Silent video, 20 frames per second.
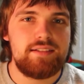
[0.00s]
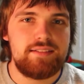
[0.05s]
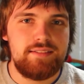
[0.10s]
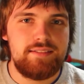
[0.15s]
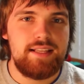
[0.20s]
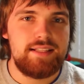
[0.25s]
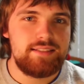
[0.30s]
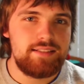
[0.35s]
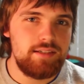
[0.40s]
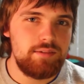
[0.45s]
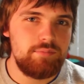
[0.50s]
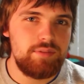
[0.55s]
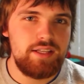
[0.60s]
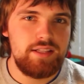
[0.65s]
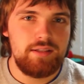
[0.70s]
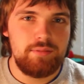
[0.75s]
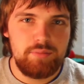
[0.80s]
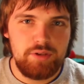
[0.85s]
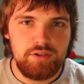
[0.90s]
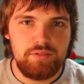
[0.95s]
as that's going to be
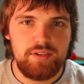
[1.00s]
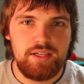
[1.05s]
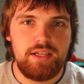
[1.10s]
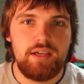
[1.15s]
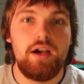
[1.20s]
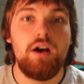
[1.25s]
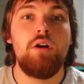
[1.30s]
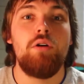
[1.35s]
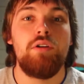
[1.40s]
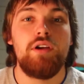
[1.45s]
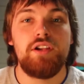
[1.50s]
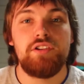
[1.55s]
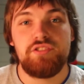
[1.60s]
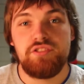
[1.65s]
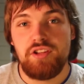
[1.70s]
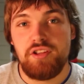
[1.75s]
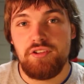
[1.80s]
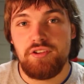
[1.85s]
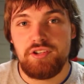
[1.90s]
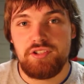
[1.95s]
in the movie. Oh, here's
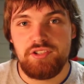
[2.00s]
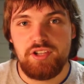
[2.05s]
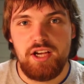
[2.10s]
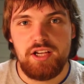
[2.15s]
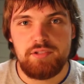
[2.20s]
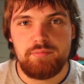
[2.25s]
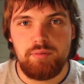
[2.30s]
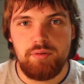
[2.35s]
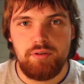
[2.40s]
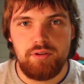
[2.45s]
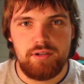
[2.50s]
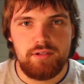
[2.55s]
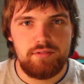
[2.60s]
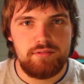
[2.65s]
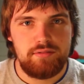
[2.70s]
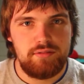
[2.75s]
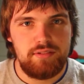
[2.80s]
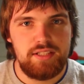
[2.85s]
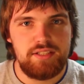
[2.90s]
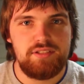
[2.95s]
another exhaust port.
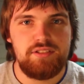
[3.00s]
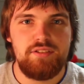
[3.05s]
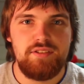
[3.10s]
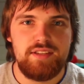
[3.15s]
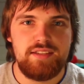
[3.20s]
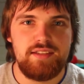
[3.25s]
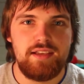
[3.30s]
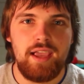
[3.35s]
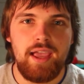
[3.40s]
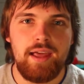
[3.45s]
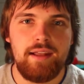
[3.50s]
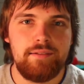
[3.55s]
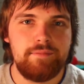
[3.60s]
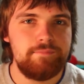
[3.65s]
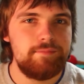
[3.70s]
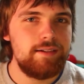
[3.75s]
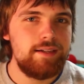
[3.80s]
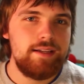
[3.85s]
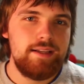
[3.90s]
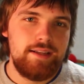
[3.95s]
Let's do this again.
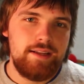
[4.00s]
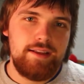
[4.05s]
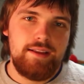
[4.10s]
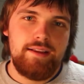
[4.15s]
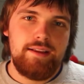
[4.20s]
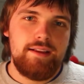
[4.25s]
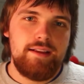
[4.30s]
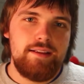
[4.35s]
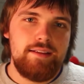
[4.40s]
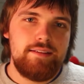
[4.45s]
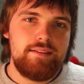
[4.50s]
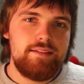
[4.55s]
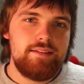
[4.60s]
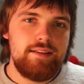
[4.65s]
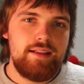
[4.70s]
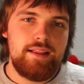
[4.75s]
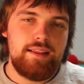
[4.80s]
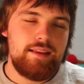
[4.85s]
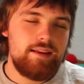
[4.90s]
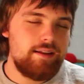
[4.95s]

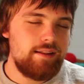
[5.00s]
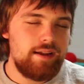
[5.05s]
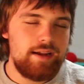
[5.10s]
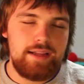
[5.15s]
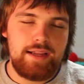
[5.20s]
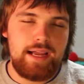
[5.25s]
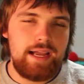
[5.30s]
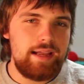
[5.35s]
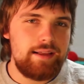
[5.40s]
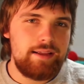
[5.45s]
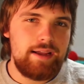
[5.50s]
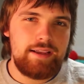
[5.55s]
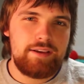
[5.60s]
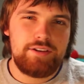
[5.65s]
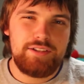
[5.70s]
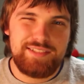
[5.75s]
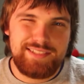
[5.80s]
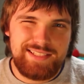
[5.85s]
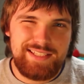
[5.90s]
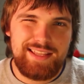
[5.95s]
I
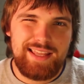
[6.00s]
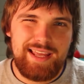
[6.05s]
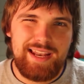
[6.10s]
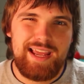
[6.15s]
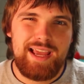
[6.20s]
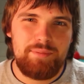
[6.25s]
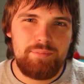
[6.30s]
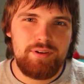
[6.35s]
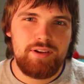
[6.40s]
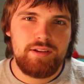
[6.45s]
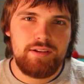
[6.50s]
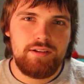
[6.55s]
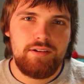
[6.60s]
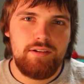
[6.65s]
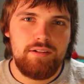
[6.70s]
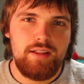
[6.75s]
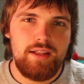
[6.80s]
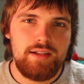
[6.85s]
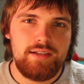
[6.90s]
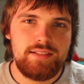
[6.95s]
could see that happening, in
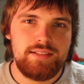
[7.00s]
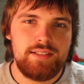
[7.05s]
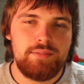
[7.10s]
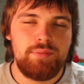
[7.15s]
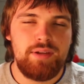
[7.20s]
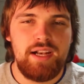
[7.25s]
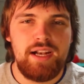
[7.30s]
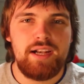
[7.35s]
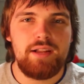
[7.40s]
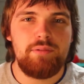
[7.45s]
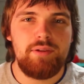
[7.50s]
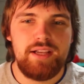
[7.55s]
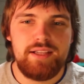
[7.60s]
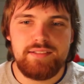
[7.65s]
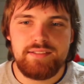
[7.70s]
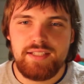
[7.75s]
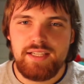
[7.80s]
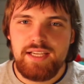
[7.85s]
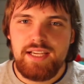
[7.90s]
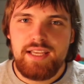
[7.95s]
all honesty. But
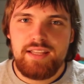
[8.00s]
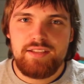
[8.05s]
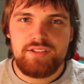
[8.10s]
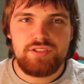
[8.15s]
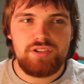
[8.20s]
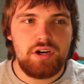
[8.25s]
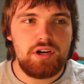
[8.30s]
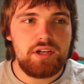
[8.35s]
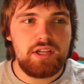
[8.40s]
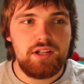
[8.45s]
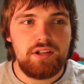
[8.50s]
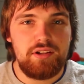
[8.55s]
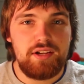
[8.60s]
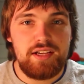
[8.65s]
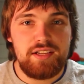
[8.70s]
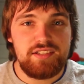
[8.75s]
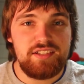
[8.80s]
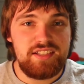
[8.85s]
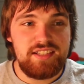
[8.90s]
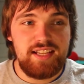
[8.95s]
anyways, the Star Killer
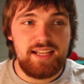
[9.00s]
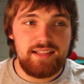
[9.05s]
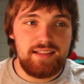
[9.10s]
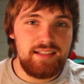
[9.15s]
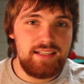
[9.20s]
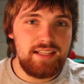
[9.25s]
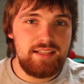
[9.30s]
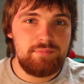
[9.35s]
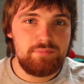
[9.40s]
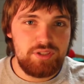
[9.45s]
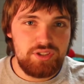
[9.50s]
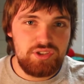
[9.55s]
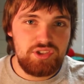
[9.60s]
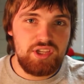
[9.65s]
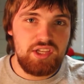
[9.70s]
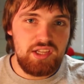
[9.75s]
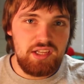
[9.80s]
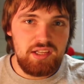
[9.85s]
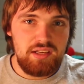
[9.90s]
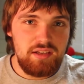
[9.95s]
is a deadly
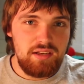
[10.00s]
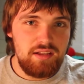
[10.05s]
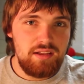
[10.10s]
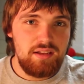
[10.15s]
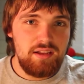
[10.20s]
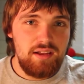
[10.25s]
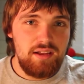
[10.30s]
machine,